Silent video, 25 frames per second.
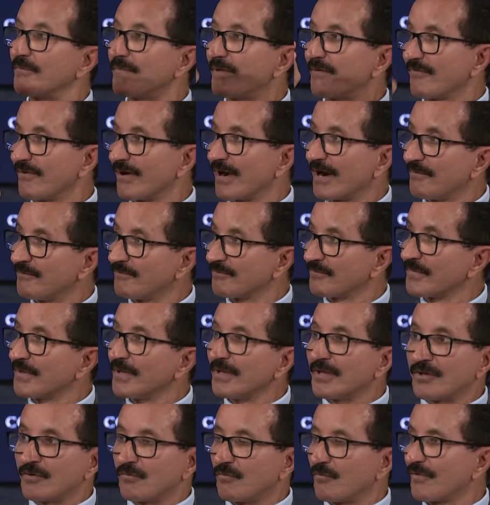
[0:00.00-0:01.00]
the farm,
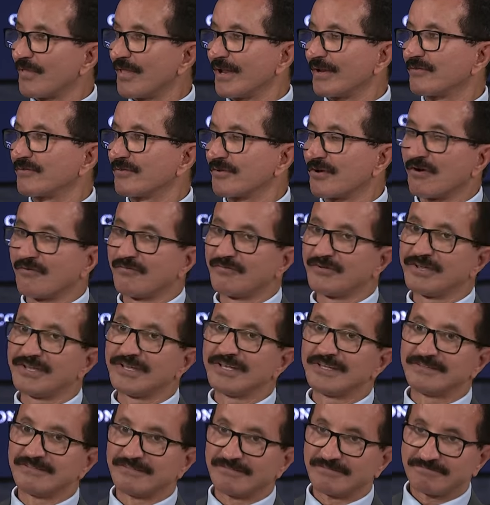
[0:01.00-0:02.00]
whether it's
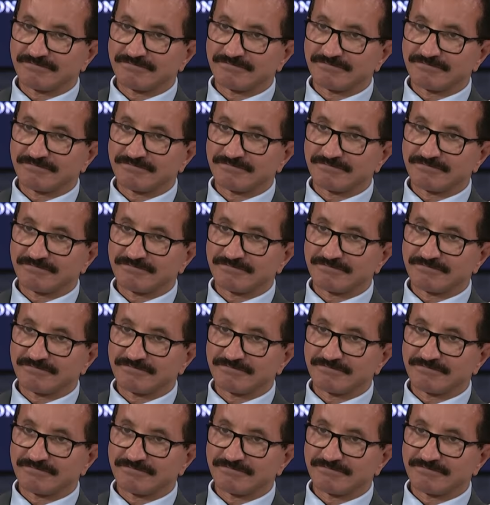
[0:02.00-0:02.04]
coffee,